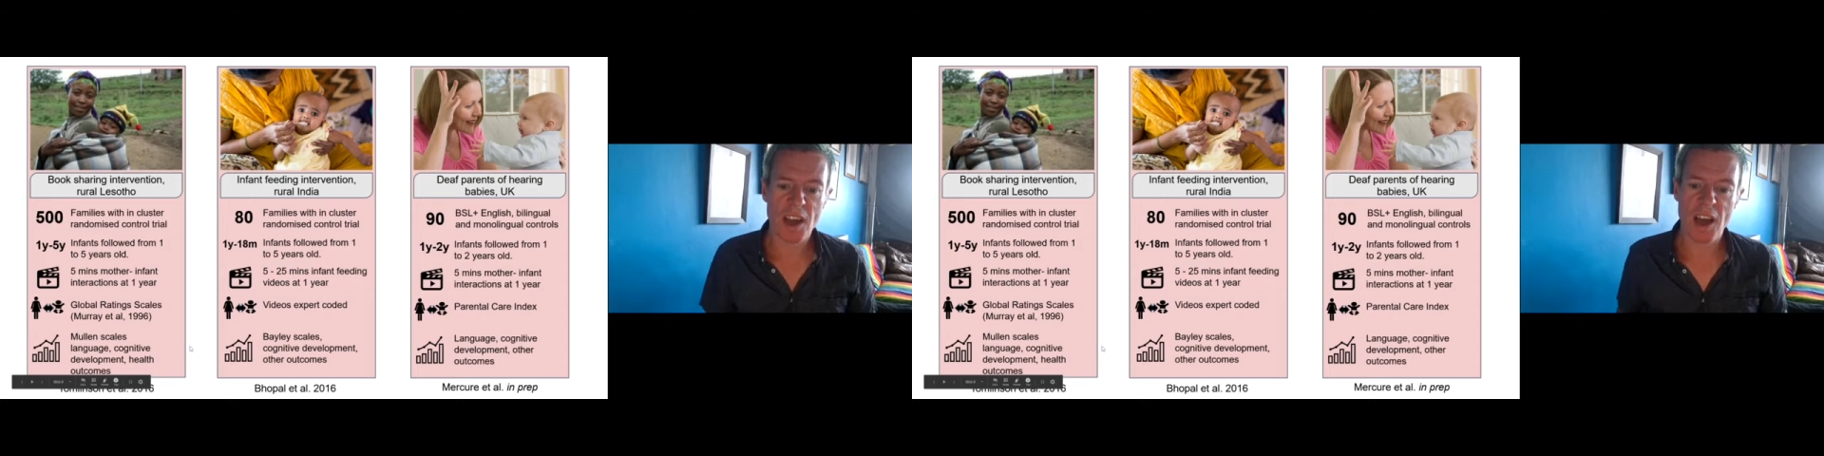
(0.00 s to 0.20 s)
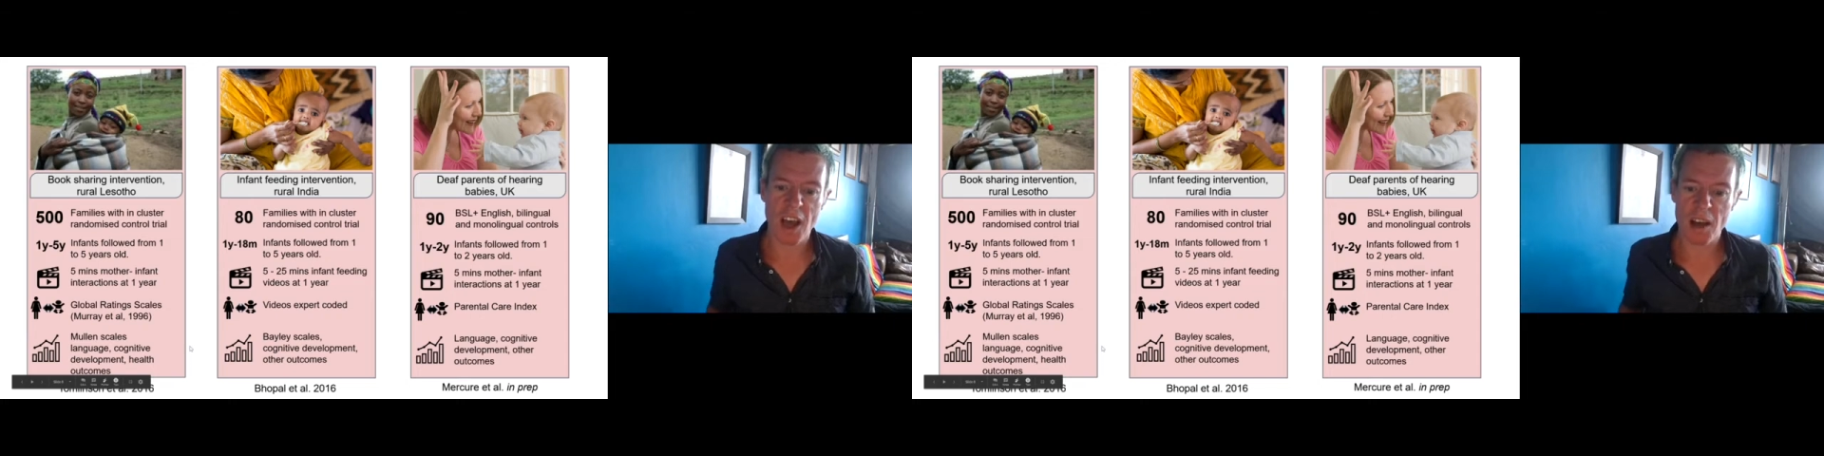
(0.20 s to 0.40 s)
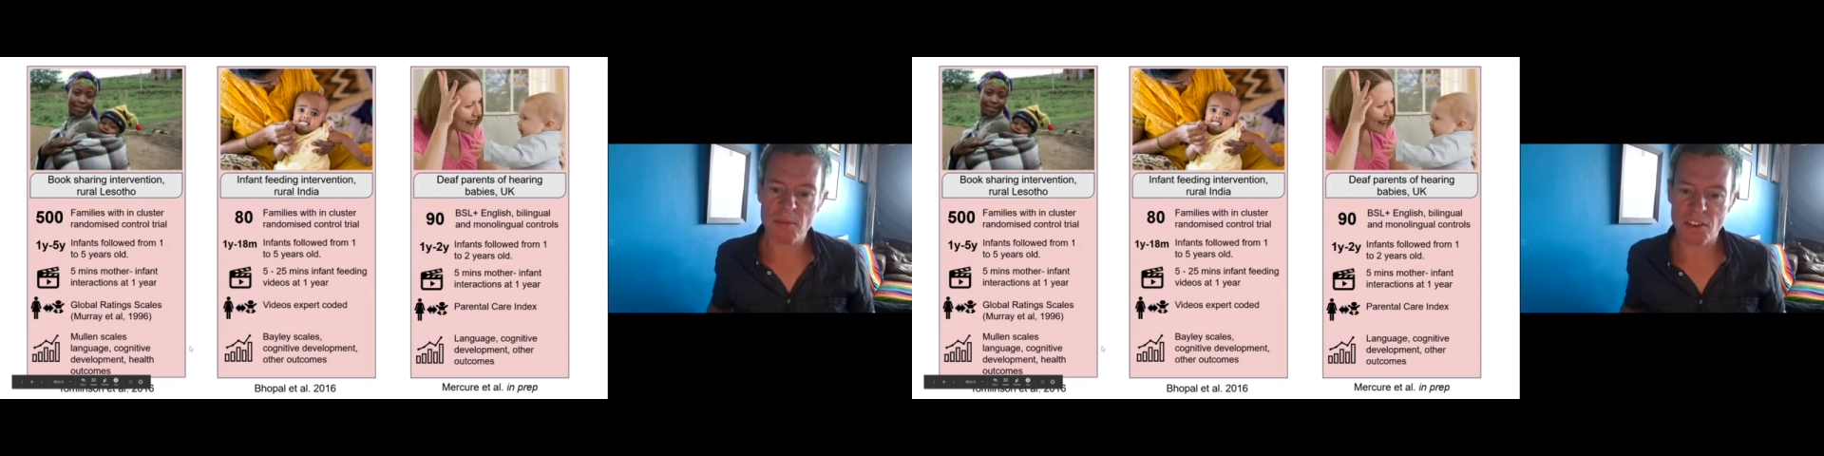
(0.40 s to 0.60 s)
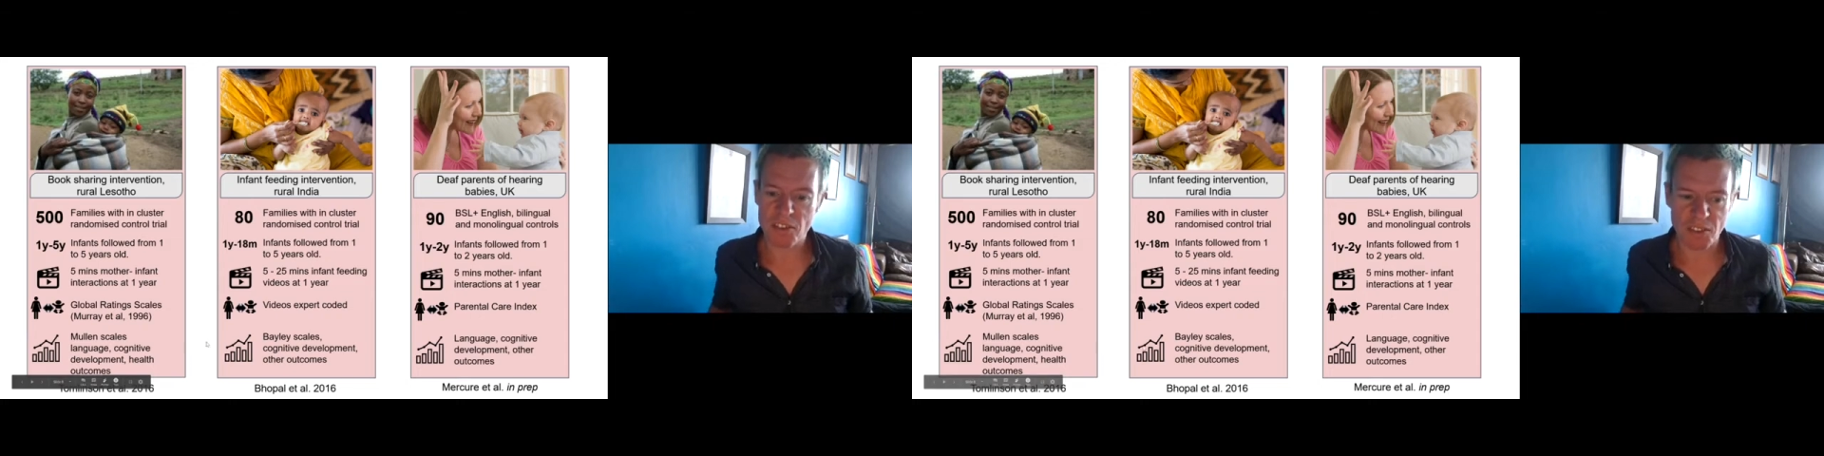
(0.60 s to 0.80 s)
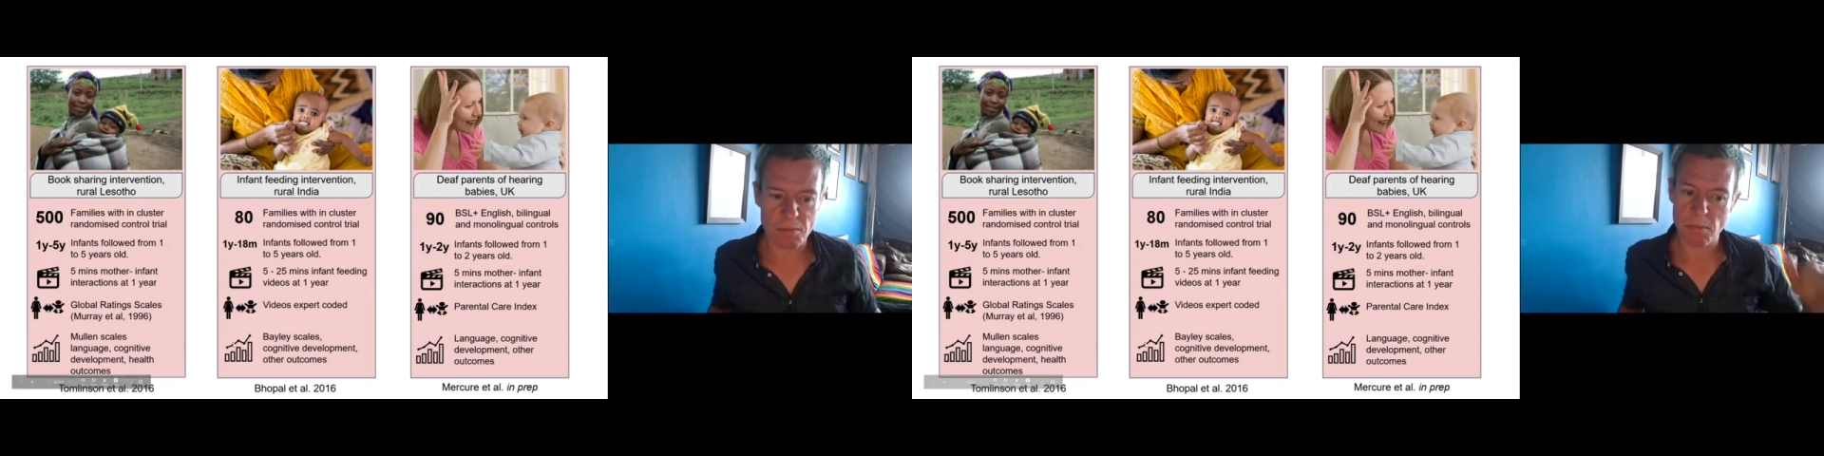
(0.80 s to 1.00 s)
such
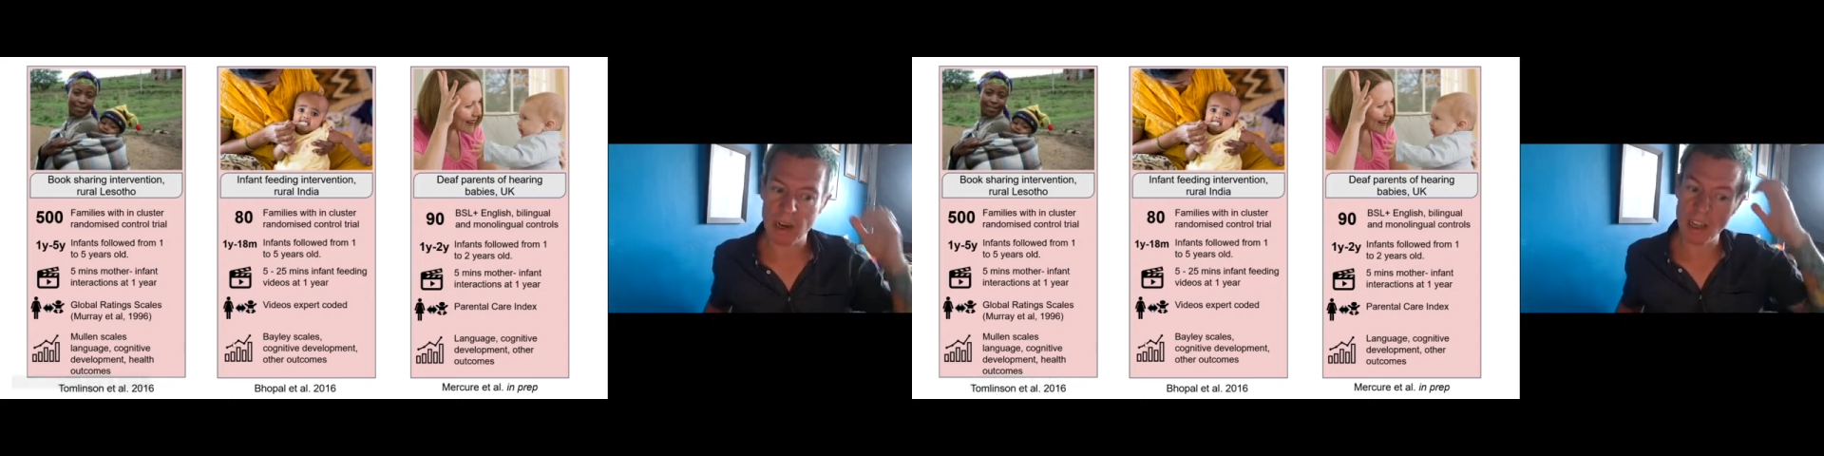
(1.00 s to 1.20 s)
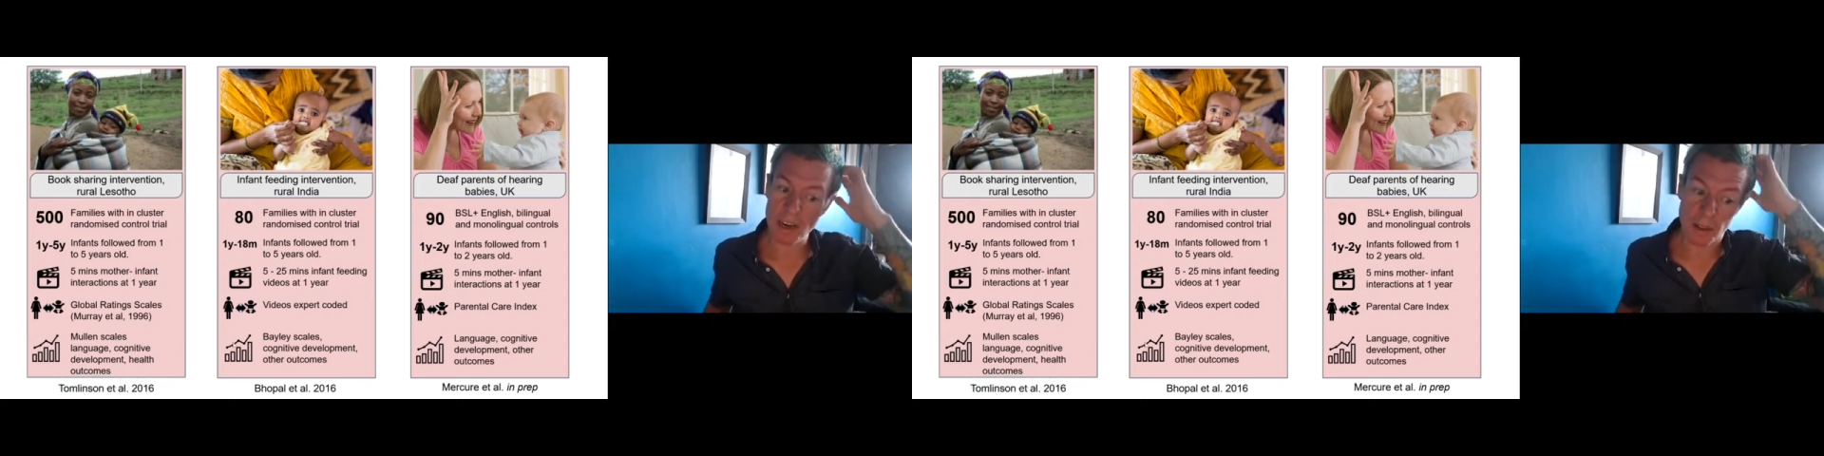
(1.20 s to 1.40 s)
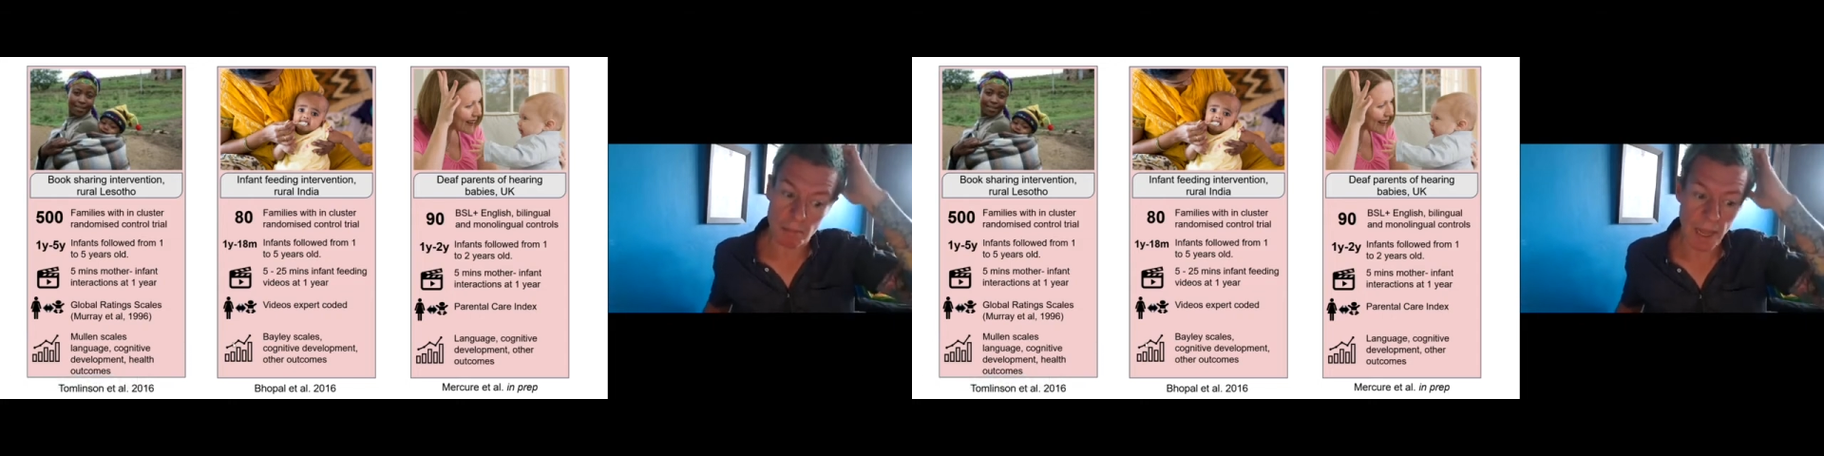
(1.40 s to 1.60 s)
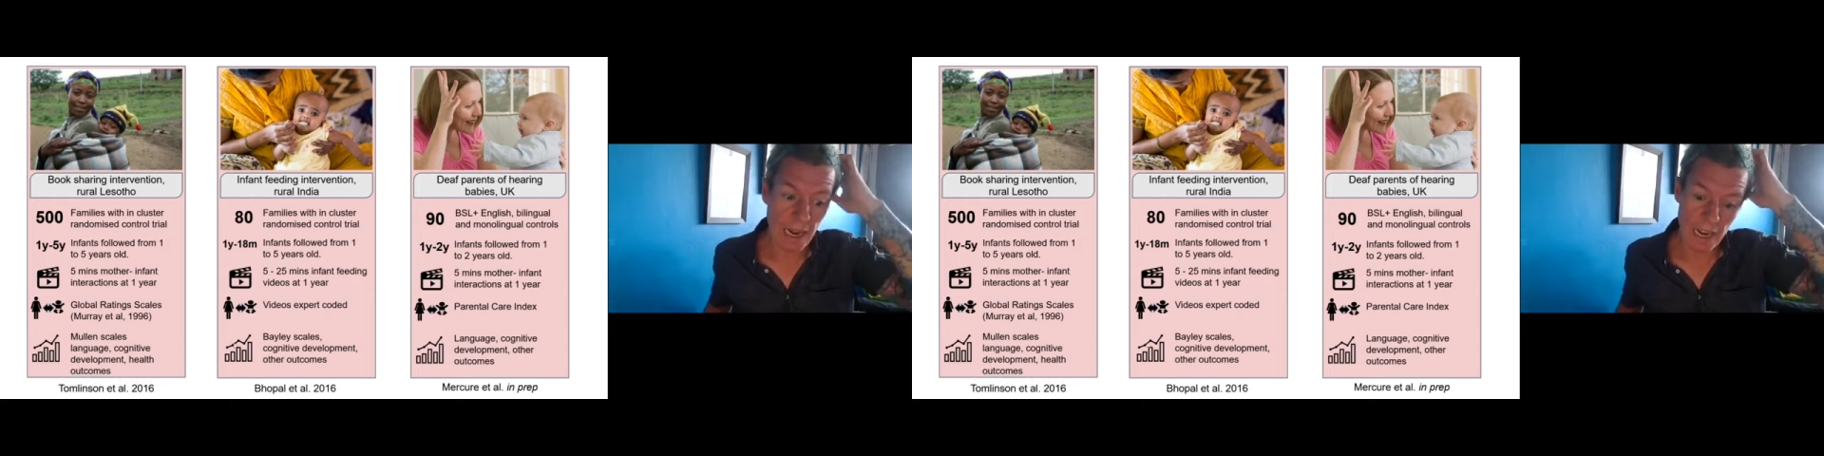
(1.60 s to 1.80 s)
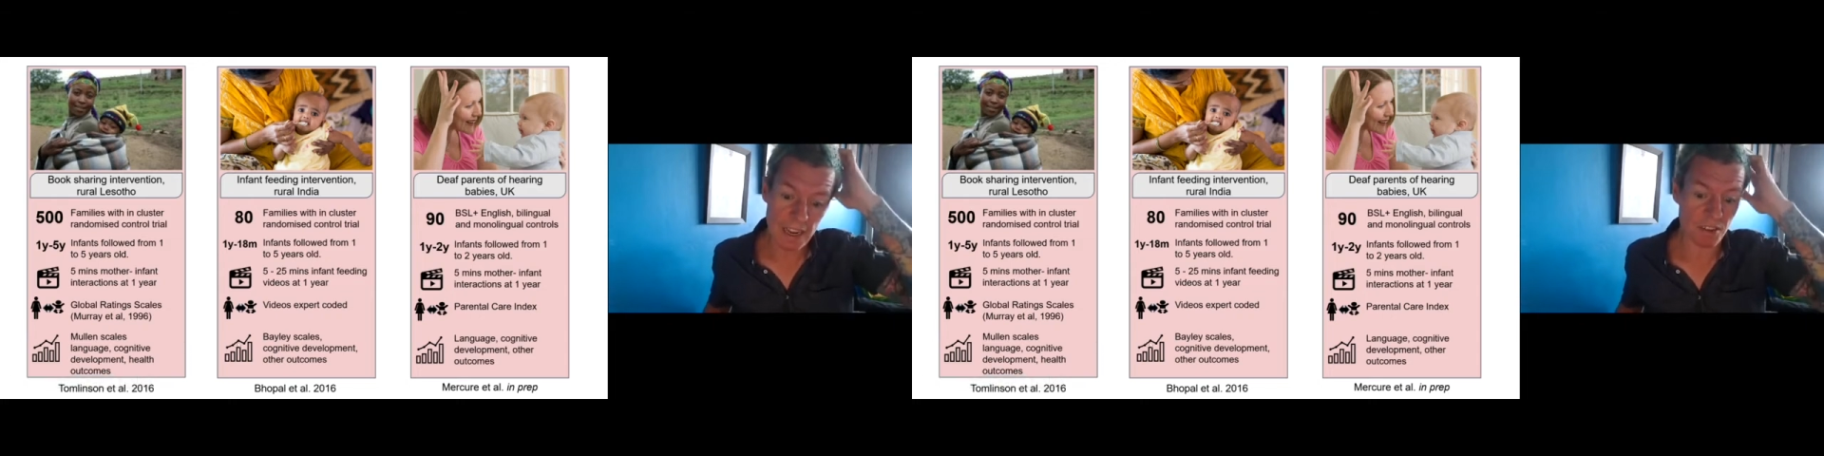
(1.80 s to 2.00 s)
as the Mullen and the
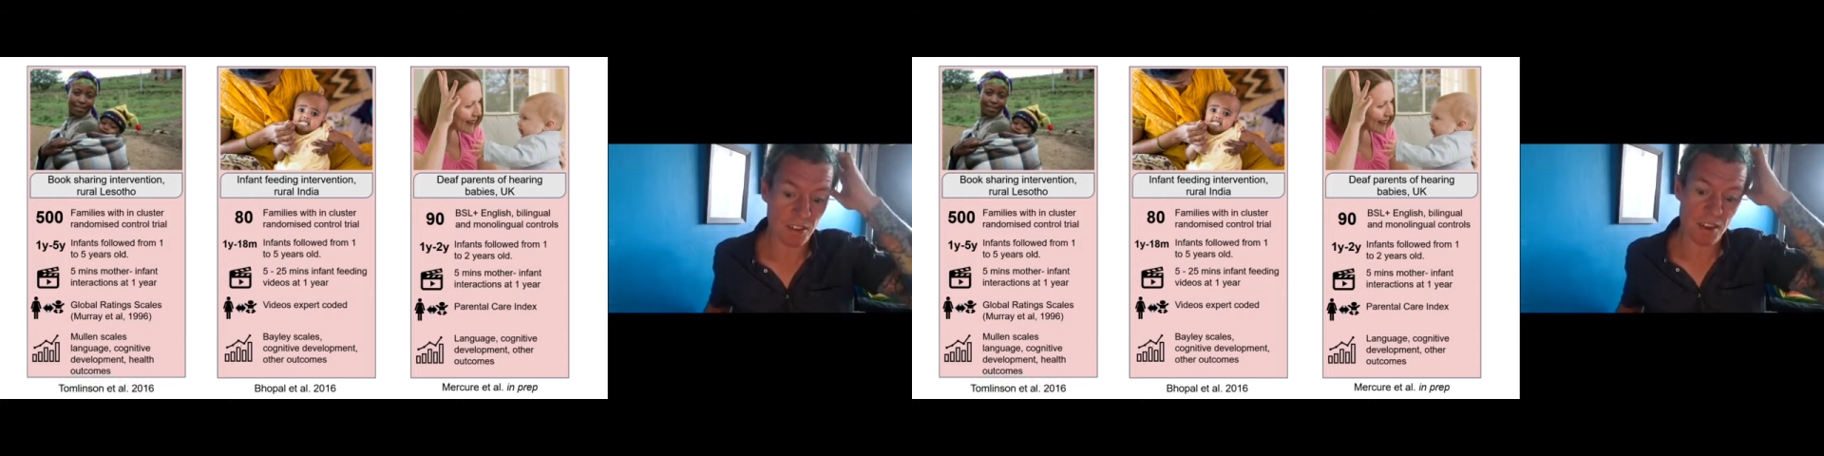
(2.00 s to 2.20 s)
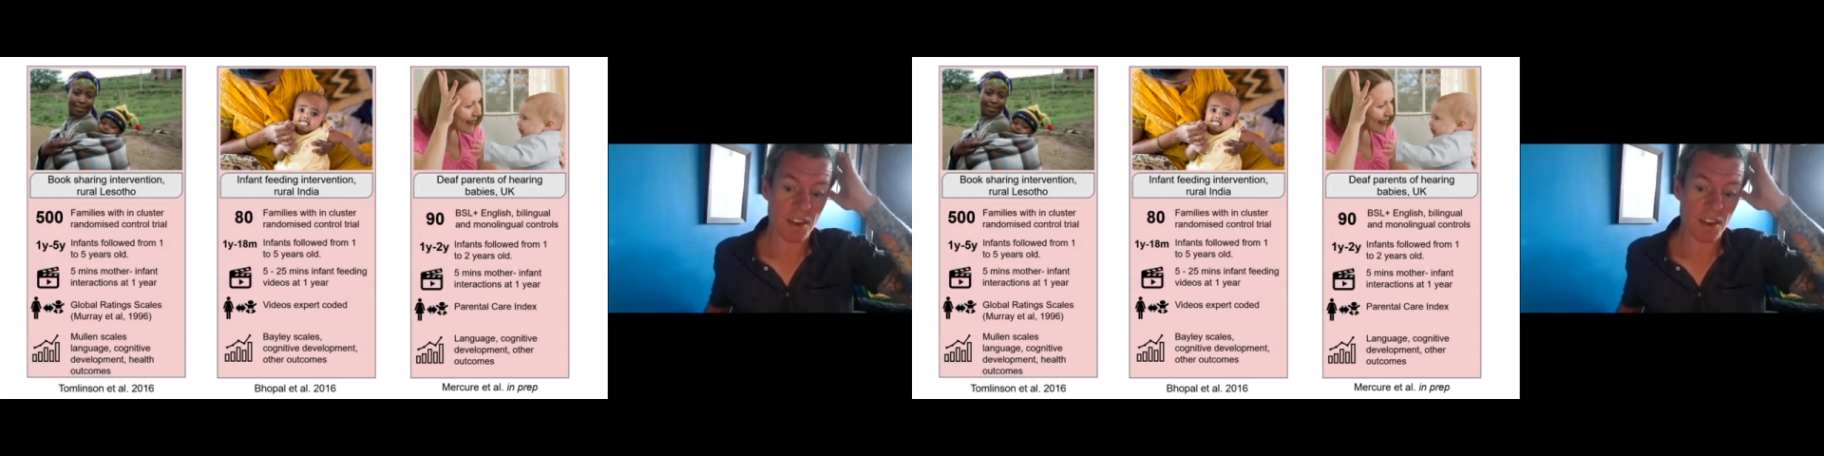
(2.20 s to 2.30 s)
Baileys,